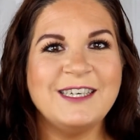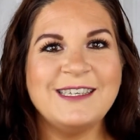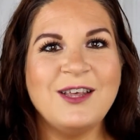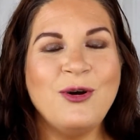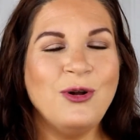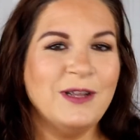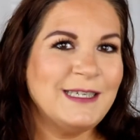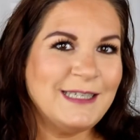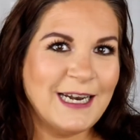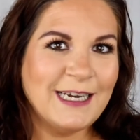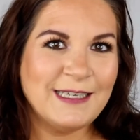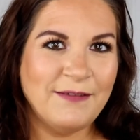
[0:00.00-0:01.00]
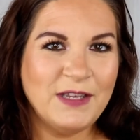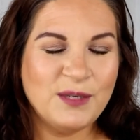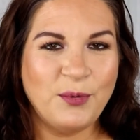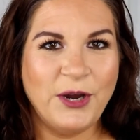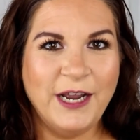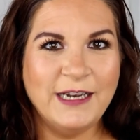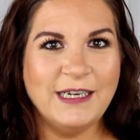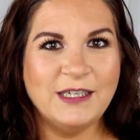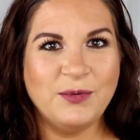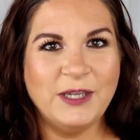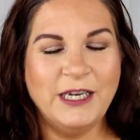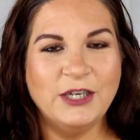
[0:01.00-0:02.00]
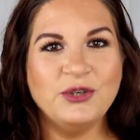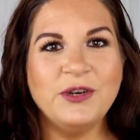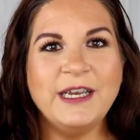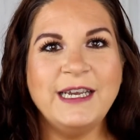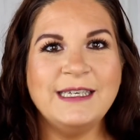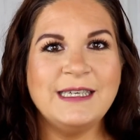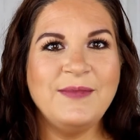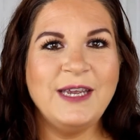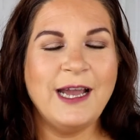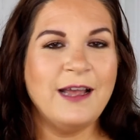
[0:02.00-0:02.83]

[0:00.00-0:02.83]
Just the whole aesthetics of this brand is really intriguing to me.